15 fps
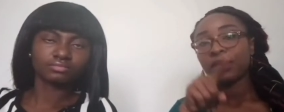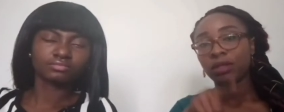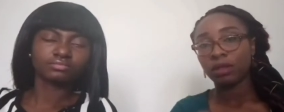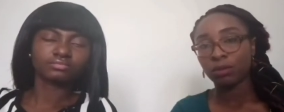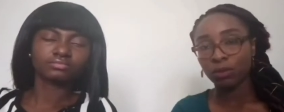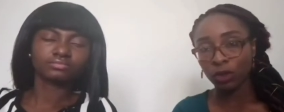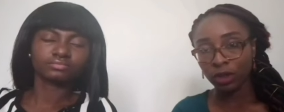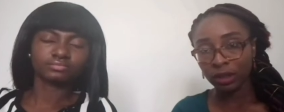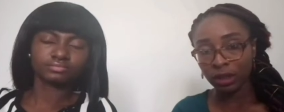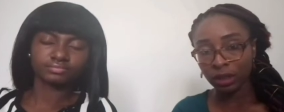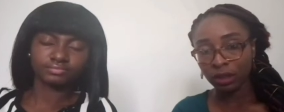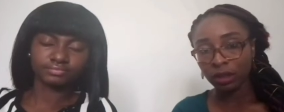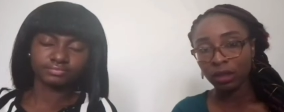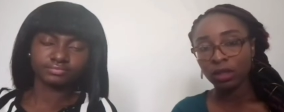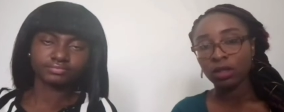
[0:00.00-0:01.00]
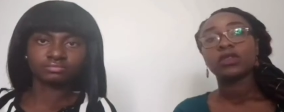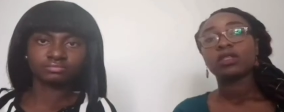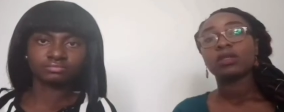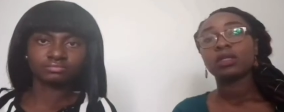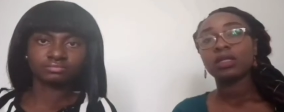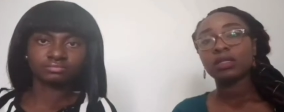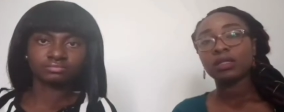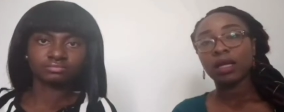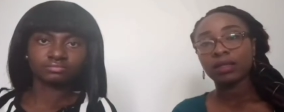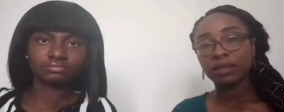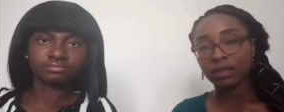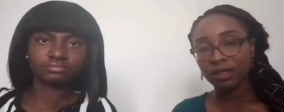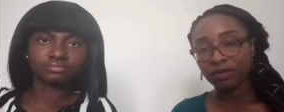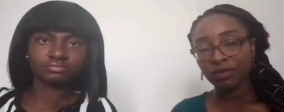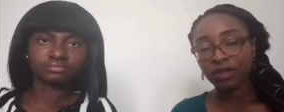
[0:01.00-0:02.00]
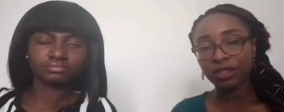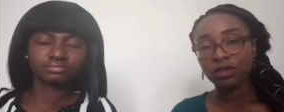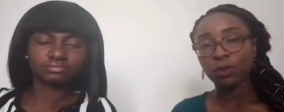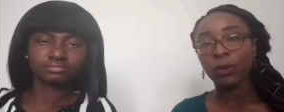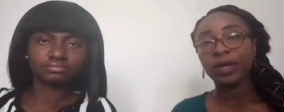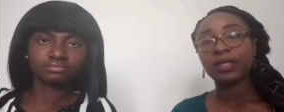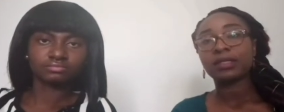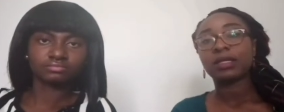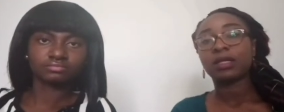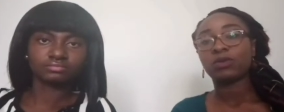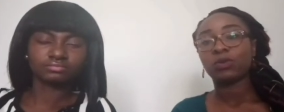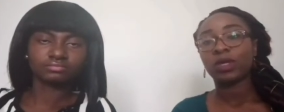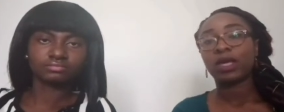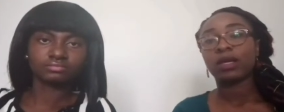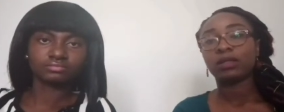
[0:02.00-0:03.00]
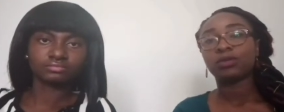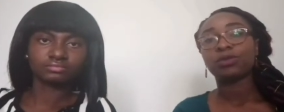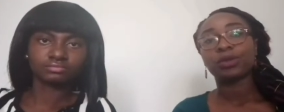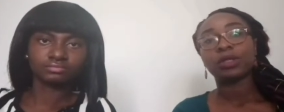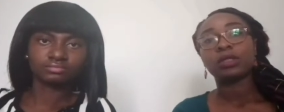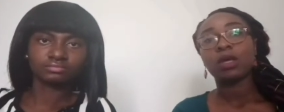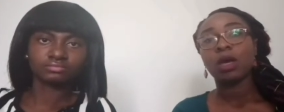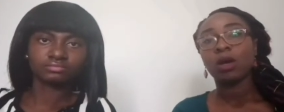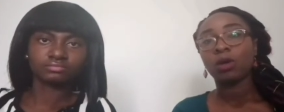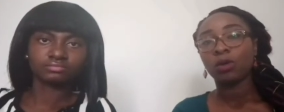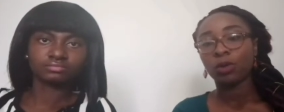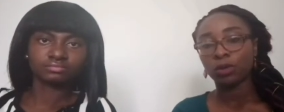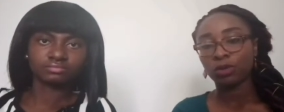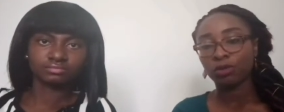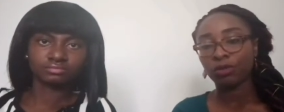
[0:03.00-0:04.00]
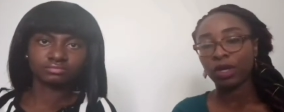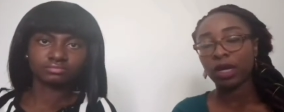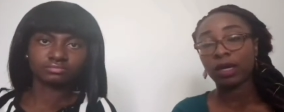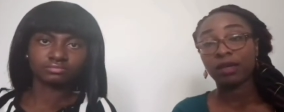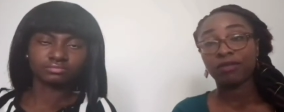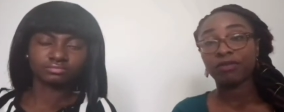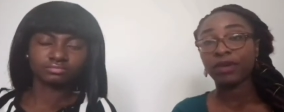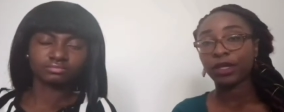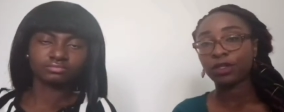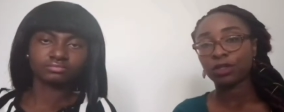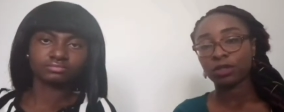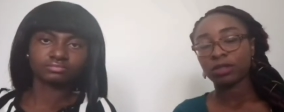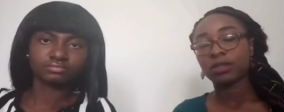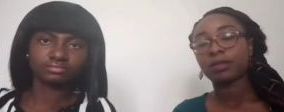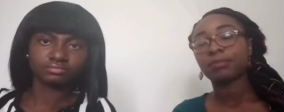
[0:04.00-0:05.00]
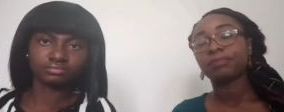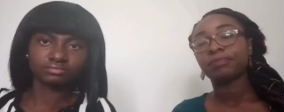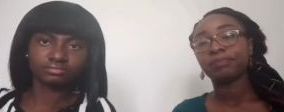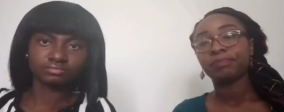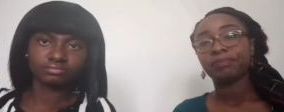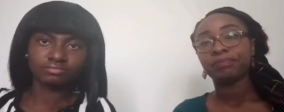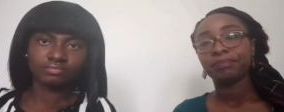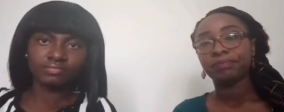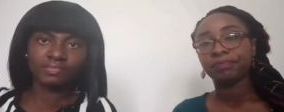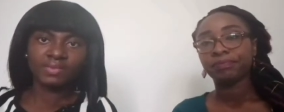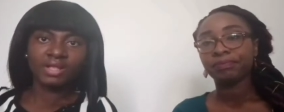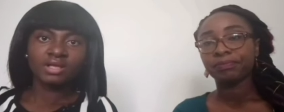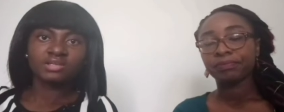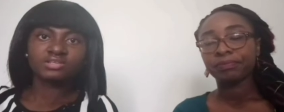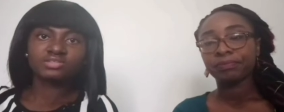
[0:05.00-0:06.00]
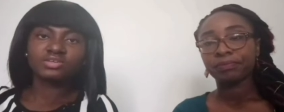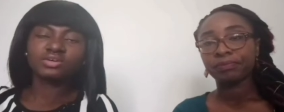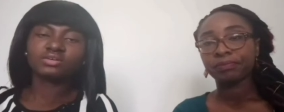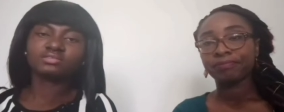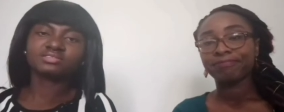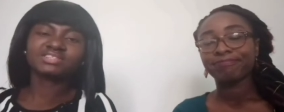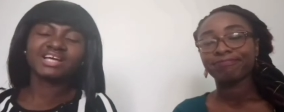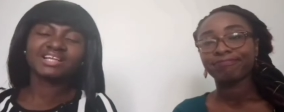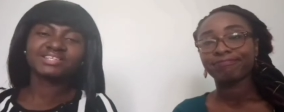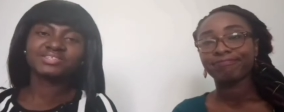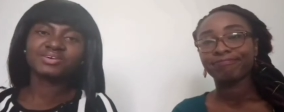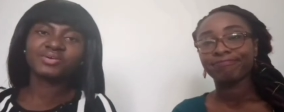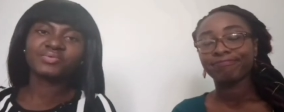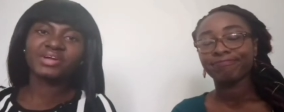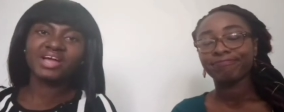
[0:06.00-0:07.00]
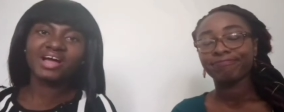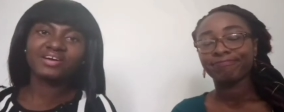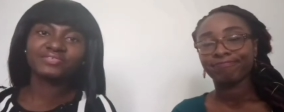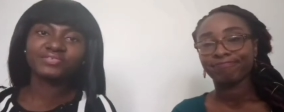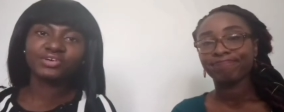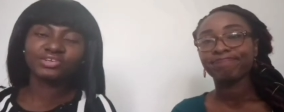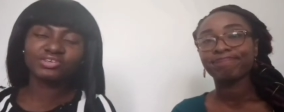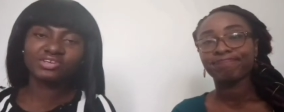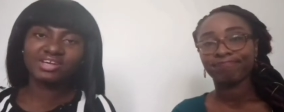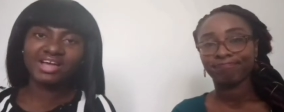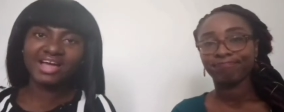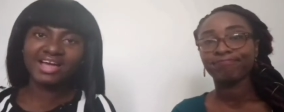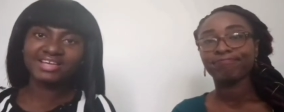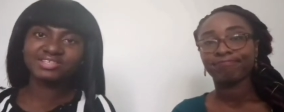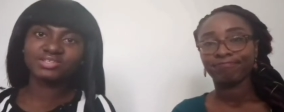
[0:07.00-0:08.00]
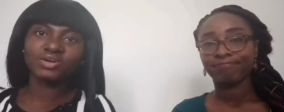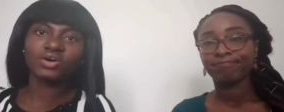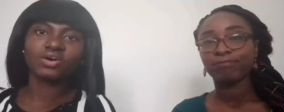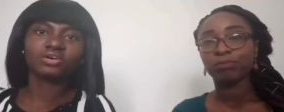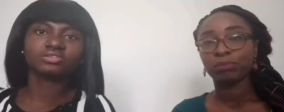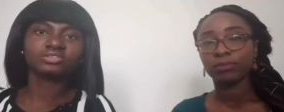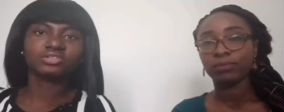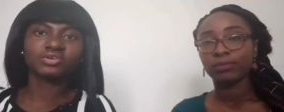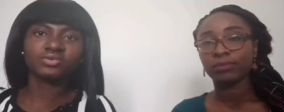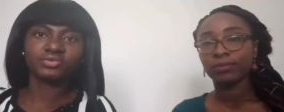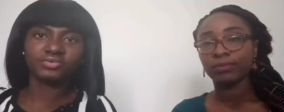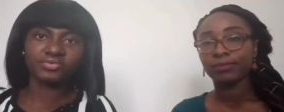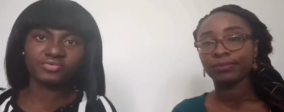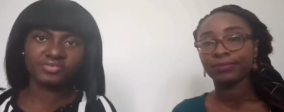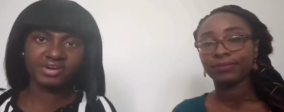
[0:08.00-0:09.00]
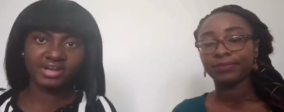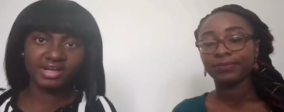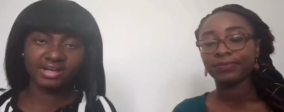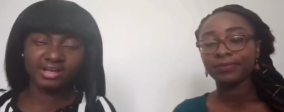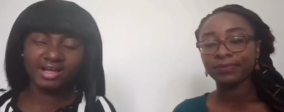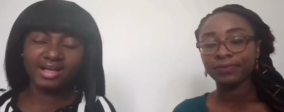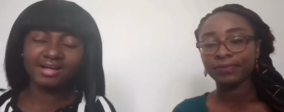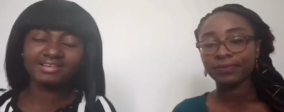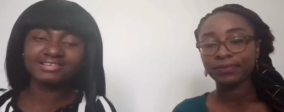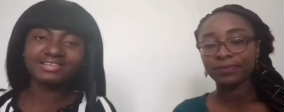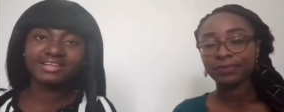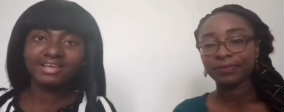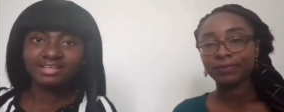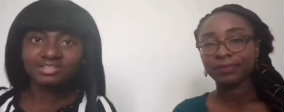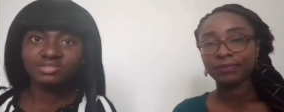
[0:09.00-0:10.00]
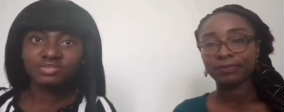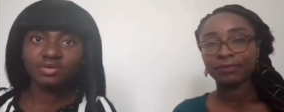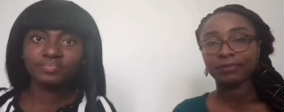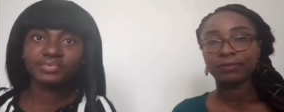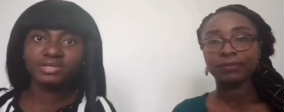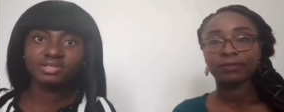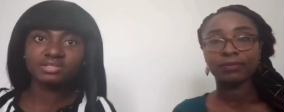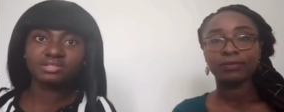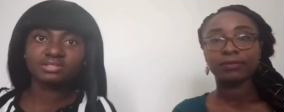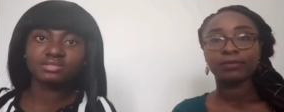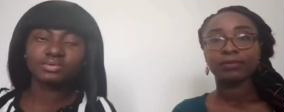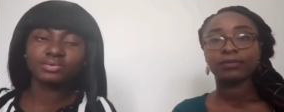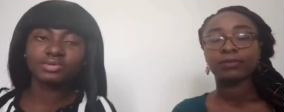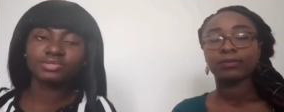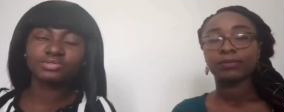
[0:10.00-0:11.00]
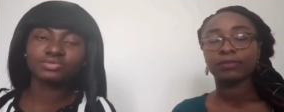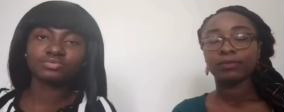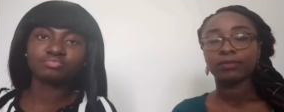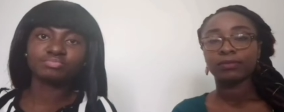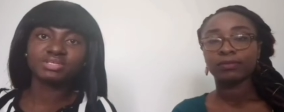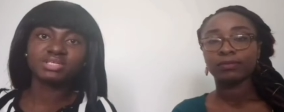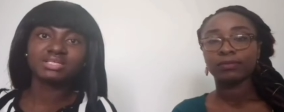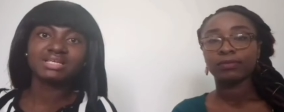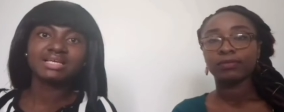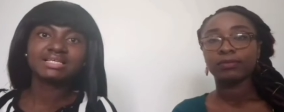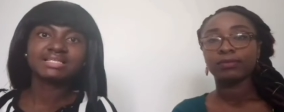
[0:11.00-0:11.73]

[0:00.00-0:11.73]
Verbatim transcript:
Speaker 1: the mother so these are the different ways that we can treat gonorrhea infections
Speaker 2: so that's all we have for you guys on gonorrhea. Our next topic is going to be